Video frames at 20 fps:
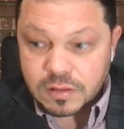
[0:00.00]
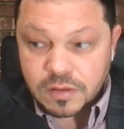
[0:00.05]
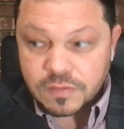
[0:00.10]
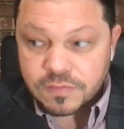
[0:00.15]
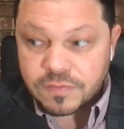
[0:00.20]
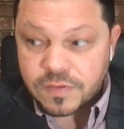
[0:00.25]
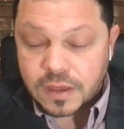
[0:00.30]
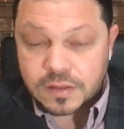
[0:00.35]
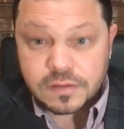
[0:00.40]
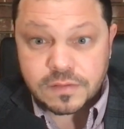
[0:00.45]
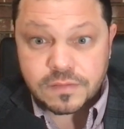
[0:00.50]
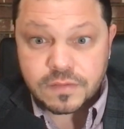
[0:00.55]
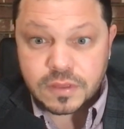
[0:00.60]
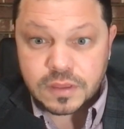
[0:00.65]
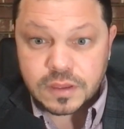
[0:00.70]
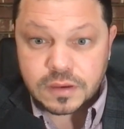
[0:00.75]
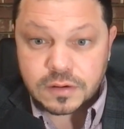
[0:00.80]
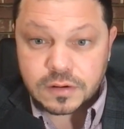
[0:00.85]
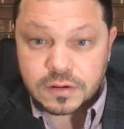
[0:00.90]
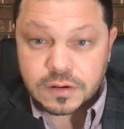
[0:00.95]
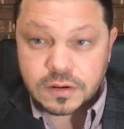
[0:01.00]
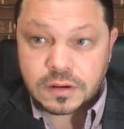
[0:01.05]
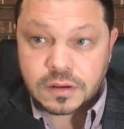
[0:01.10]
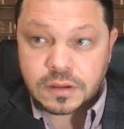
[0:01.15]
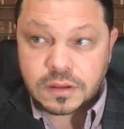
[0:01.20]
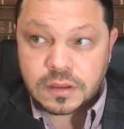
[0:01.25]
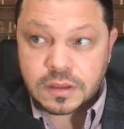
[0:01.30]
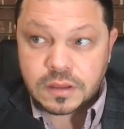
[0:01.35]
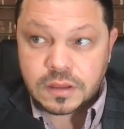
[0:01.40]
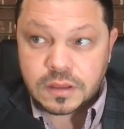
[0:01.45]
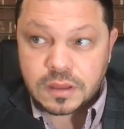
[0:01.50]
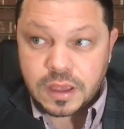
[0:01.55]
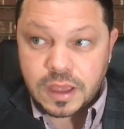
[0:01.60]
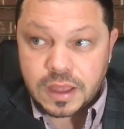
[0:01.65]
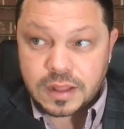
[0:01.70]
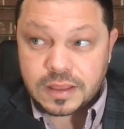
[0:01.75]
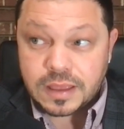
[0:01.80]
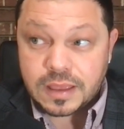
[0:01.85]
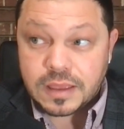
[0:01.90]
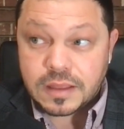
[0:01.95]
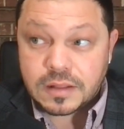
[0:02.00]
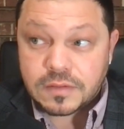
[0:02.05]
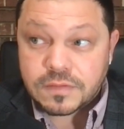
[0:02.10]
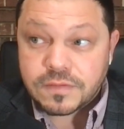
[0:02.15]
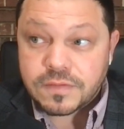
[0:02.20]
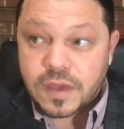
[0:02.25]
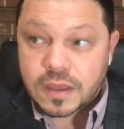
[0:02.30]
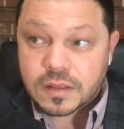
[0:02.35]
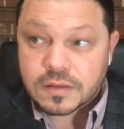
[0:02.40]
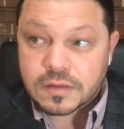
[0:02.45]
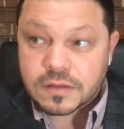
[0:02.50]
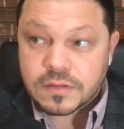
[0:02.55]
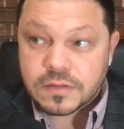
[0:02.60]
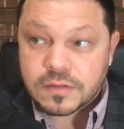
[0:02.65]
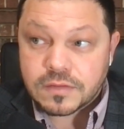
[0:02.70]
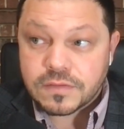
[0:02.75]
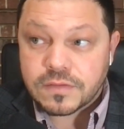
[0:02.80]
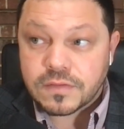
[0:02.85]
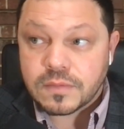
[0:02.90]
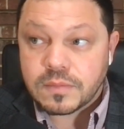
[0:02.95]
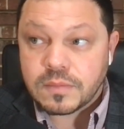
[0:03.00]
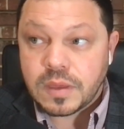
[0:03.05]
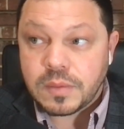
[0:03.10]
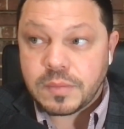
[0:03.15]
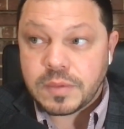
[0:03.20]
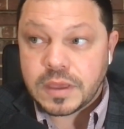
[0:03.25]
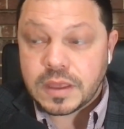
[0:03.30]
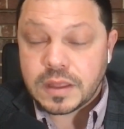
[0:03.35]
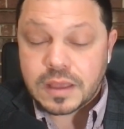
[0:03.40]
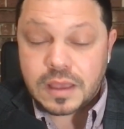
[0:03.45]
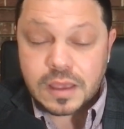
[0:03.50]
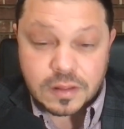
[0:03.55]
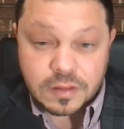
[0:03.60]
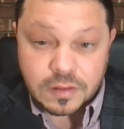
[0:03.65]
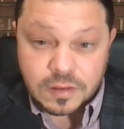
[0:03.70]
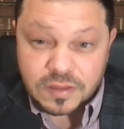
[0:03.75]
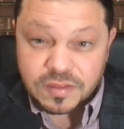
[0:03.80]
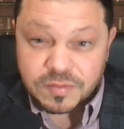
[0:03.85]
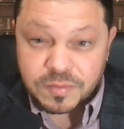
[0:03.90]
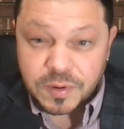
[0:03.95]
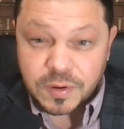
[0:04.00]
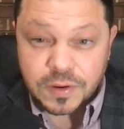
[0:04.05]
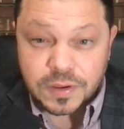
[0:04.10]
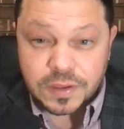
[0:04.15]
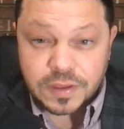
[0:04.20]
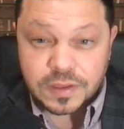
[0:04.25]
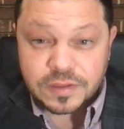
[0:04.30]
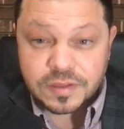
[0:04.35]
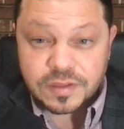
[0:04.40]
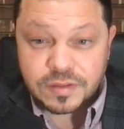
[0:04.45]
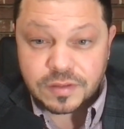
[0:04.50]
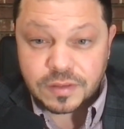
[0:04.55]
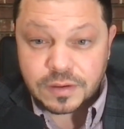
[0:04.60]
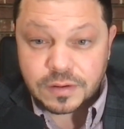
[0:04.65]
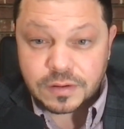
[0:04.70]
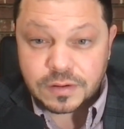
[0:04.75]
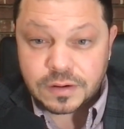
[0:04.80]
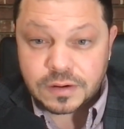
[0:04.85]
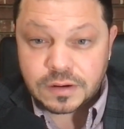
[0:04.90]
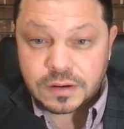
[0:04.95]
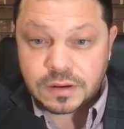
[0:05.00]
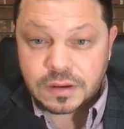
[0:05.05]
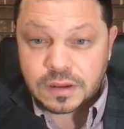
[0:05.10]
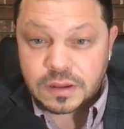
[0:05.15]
effective leader and an ineffective, maybe an inexperienced leader.